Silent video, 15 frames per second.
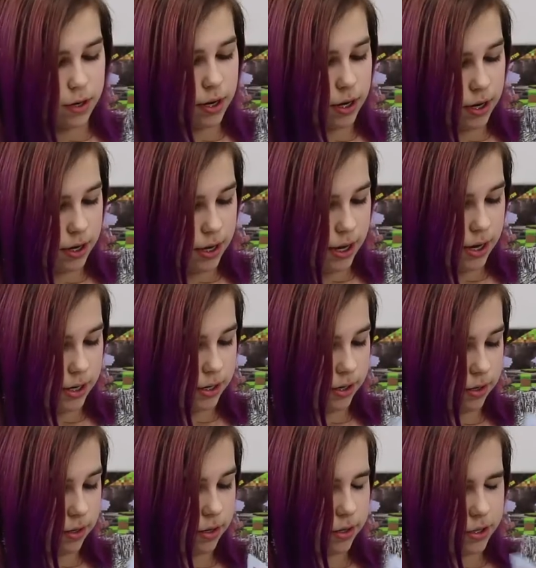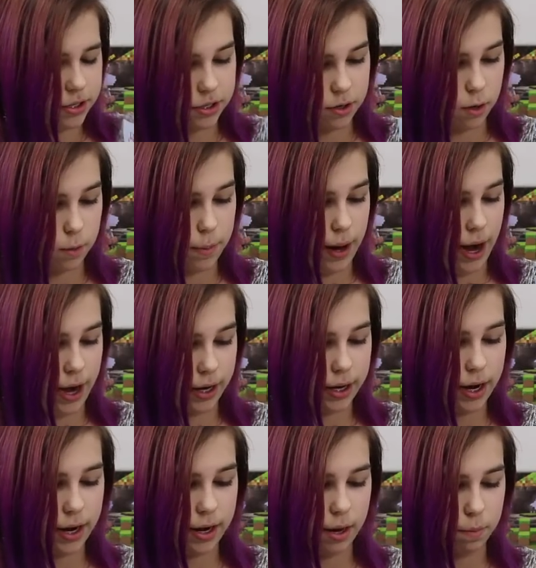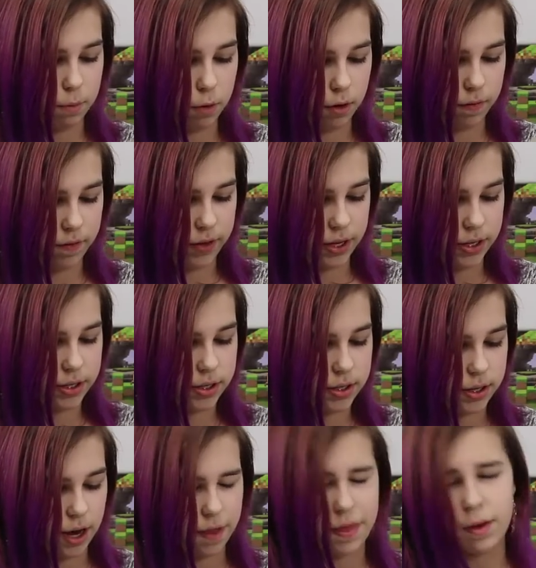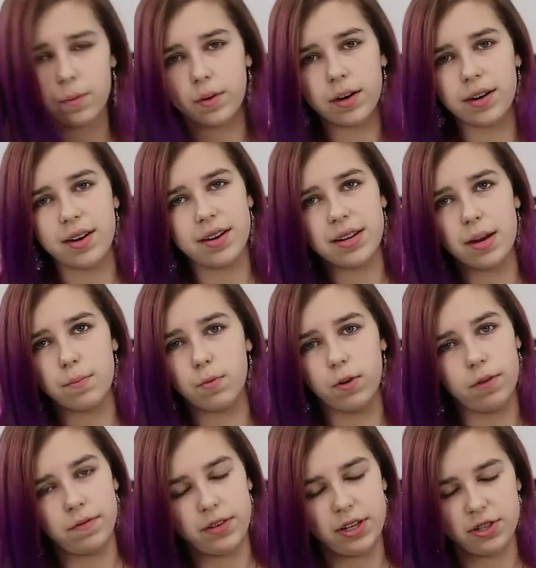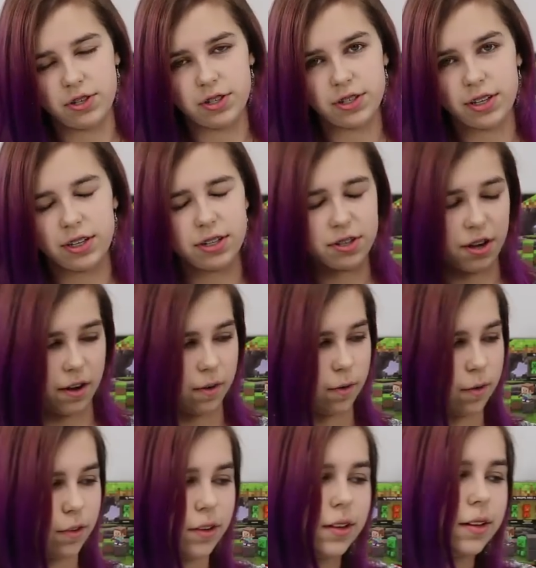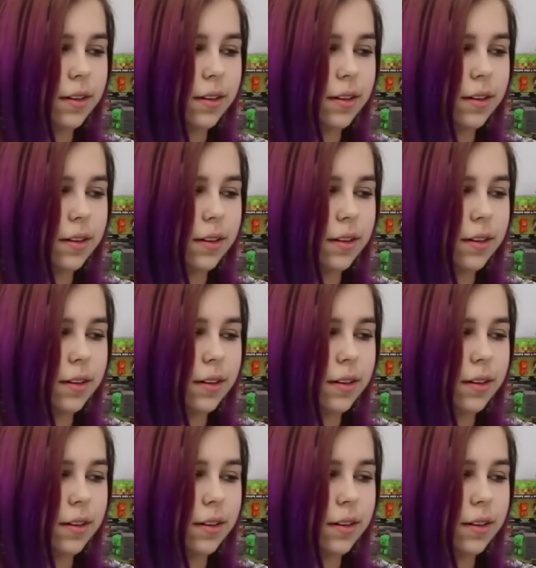we're gonna need to go back and get more of these. I think we're gonna need to get more of these just in general.